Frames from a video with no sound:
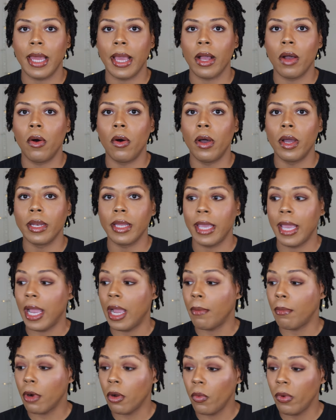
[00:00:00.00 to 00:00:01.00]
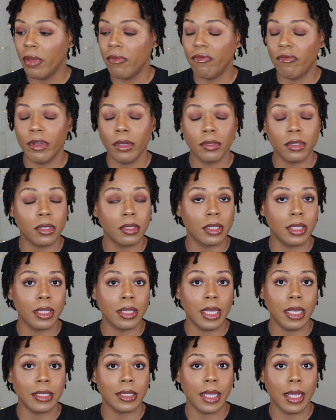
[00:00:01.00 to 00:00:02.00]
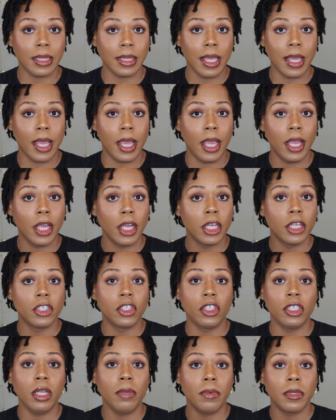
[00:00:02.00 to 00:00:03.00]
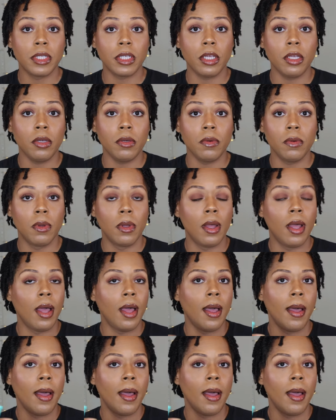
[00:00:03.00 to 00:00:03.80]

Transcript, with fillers: Like on camera with filters and things like that, she was cute,